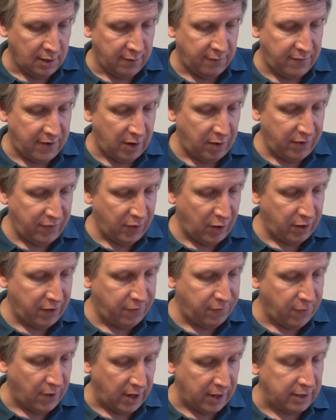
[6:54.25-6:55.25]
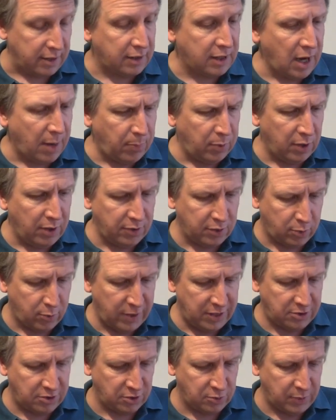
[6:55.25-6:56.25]
Very, very fun. A couple other
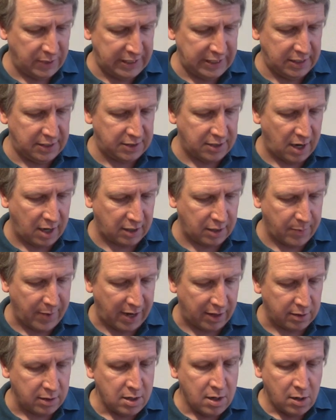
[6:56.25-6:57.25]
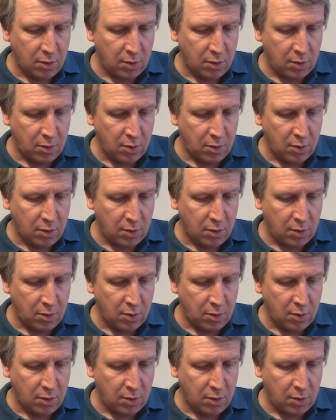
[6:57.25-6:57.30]
creatures we need to talk about.